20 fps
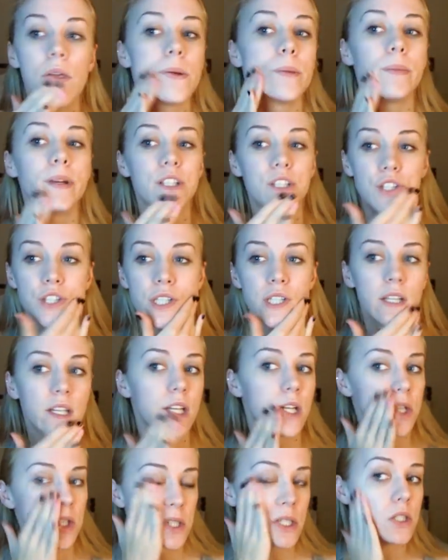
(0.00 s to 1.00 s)
My chin
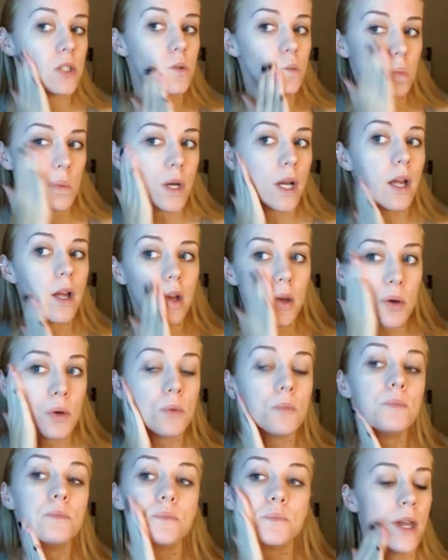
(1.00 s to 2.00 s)
here as
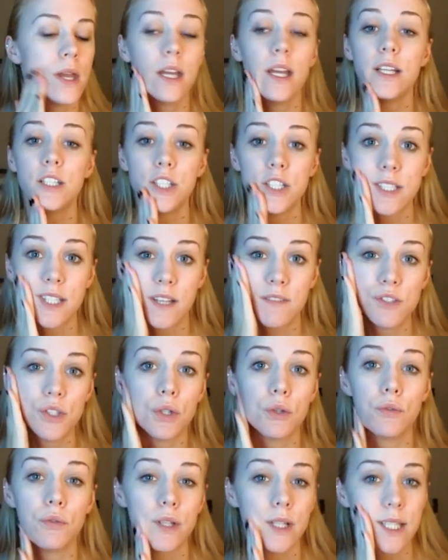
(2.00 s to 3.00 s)
well. It just gives
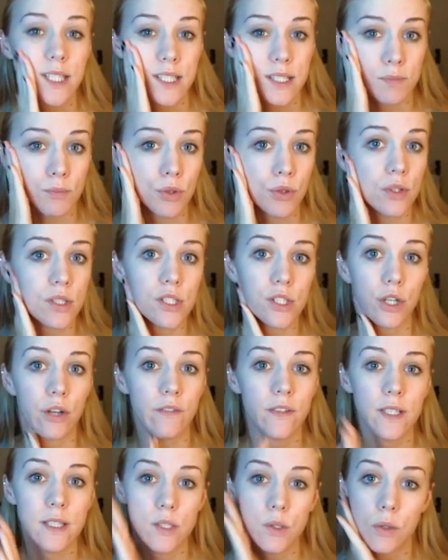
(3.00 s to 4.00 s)
you a really smooth
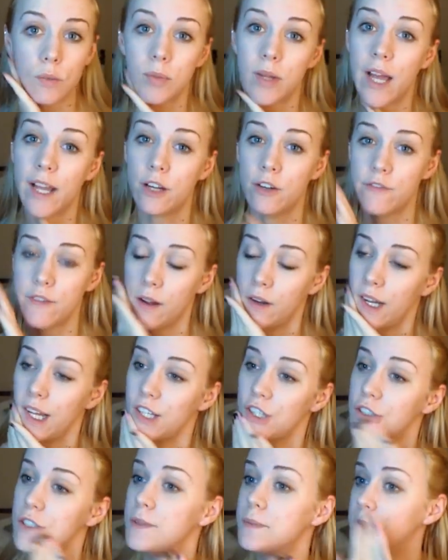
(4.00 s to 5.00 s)
surface to apply your
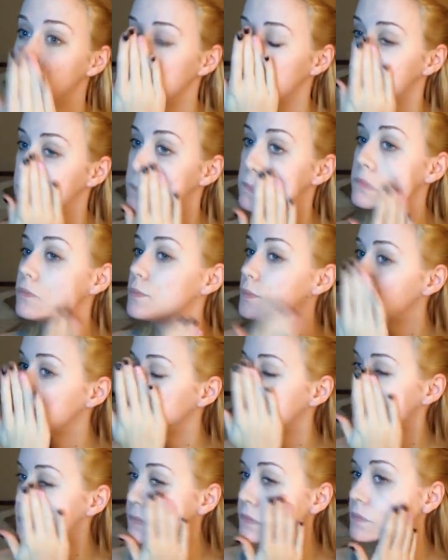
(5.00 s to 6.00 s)
foundation.
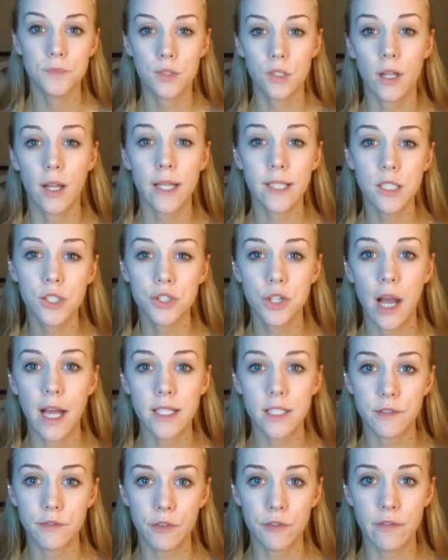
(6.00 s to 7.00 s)
So I like to try
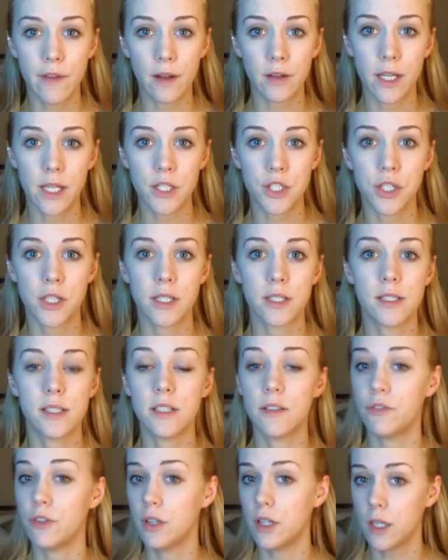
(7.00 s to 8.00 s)
different foundations,
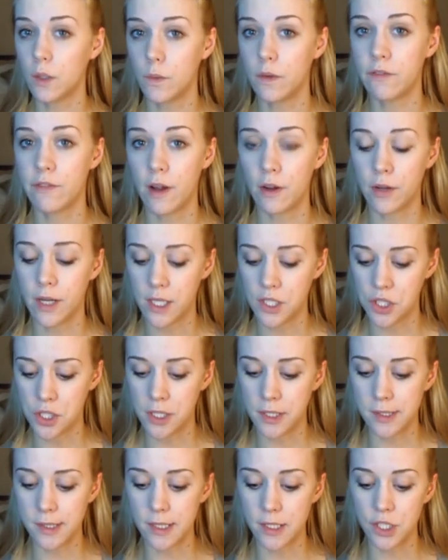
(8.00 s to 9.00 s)
different liquid
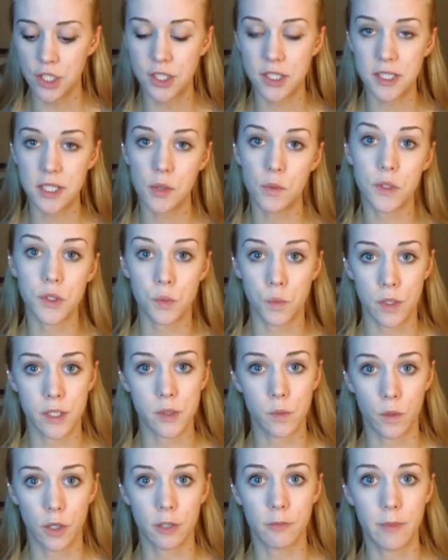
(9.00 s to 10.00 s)
foundations, and just see which
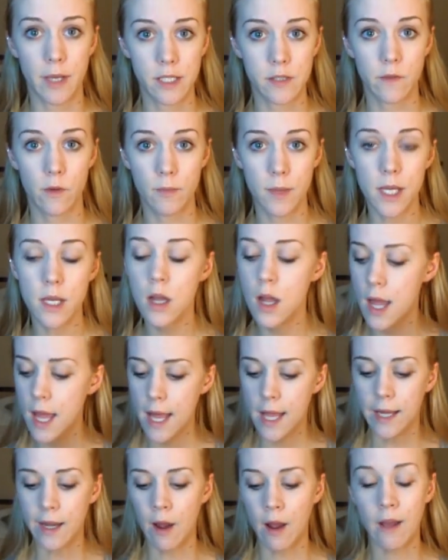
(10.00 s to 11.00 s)
ones work best for me.
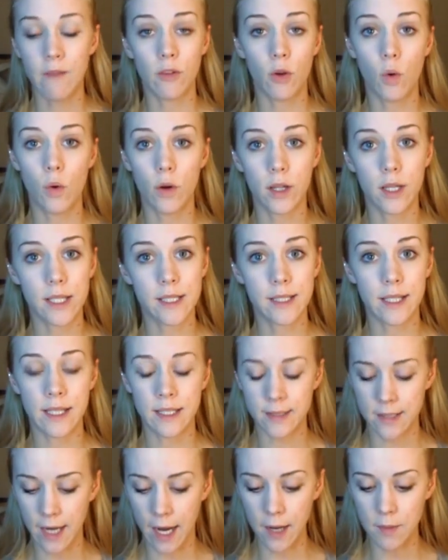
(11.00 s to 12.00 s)
Now I have an oily
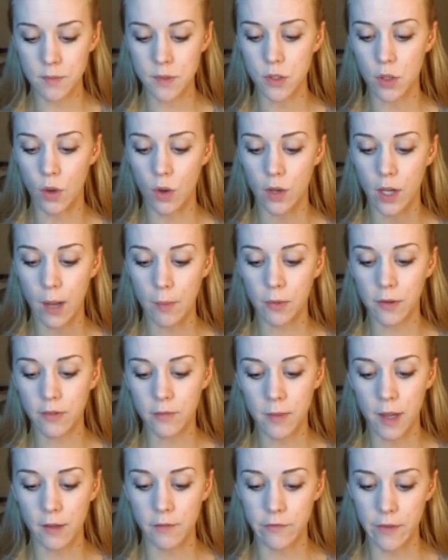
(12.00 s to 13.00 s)
skin type, so a couple of
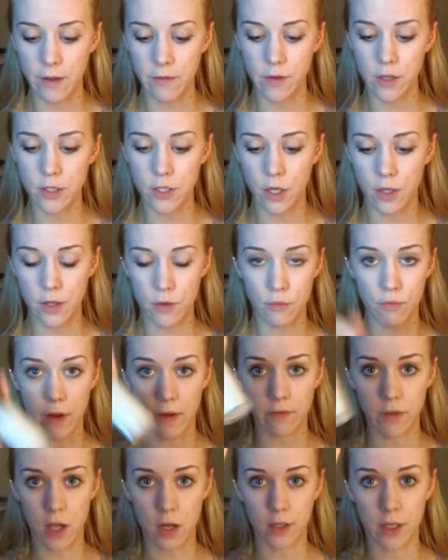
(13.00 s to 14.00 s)
my favorites are the
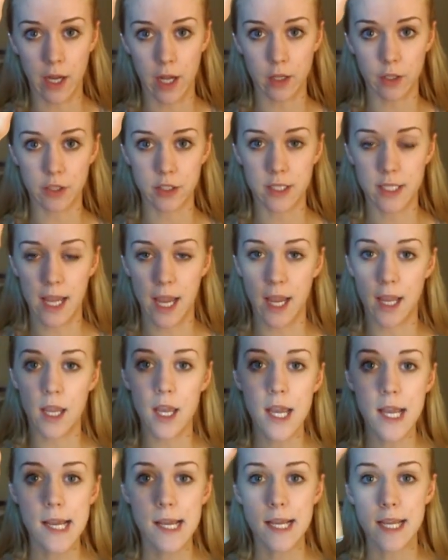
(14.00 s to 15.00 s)
Revlon Colorstay
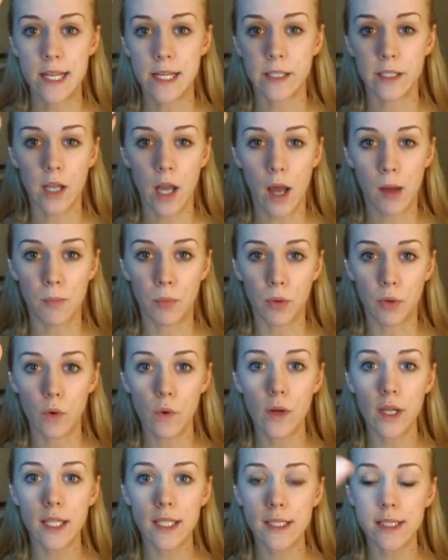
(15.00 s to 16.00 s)
in Combo to
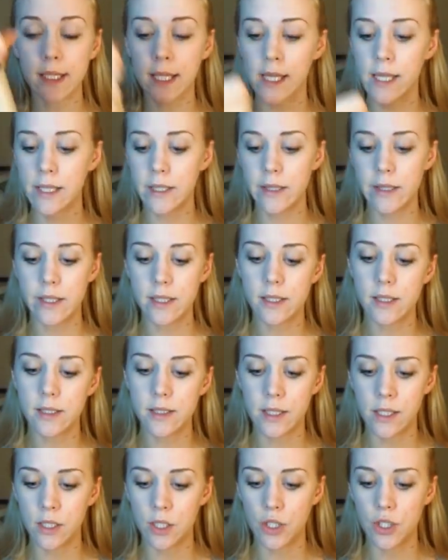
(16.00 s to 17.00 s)
Oily Skin. This
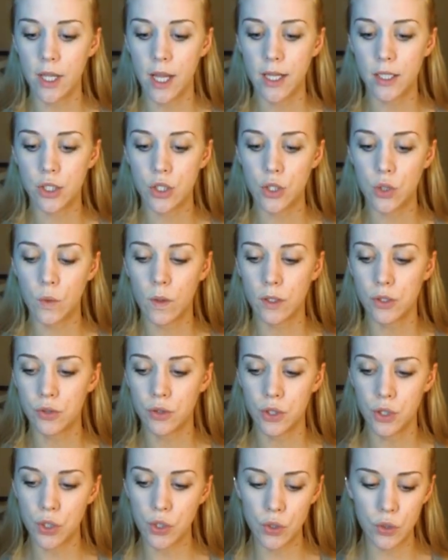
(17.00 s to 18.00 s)
is in shade
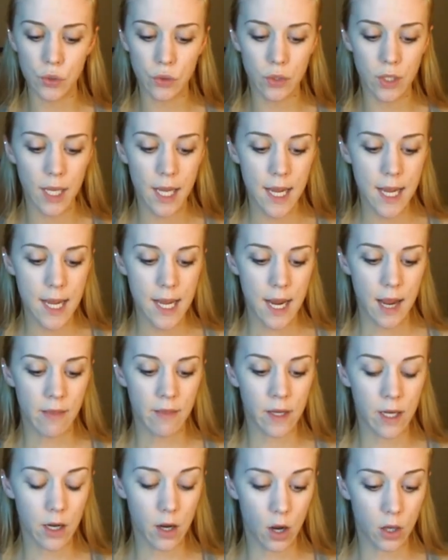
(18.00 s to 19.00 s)
200 Nude.
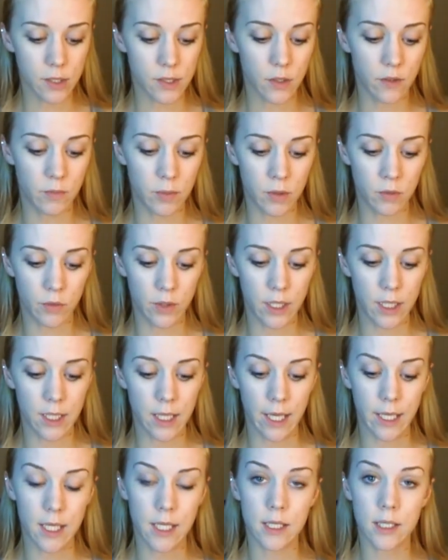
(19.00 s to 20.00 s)
And then I also have been really
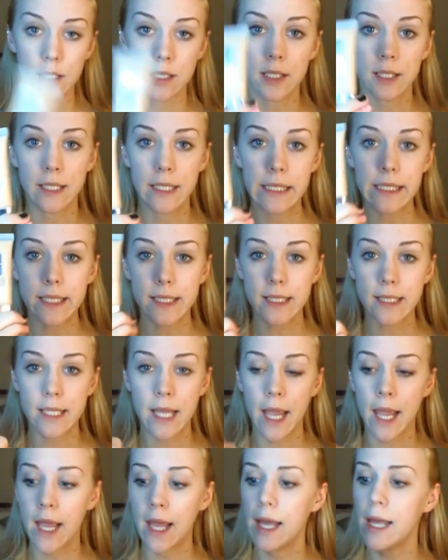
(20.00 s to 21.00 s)
liking the Clinique's
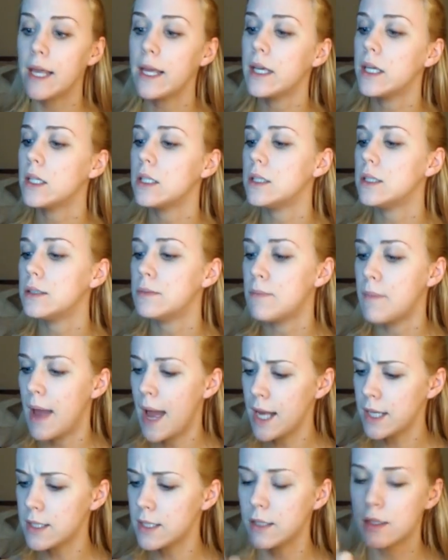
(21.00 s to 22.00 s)
Day
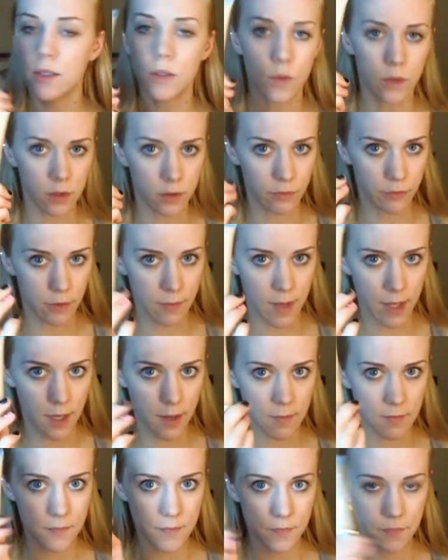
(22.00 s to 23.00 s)
Matte Oil-Free
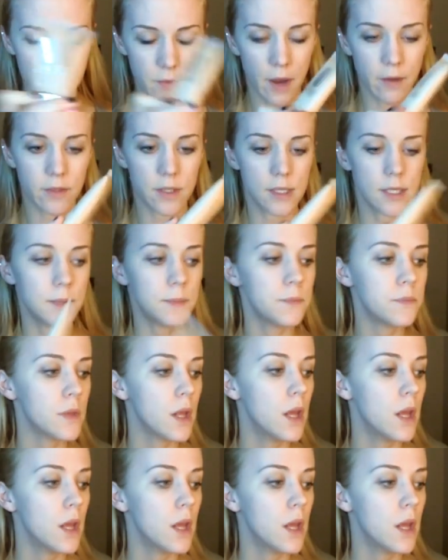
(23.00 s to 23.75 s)
Makeup, obviously.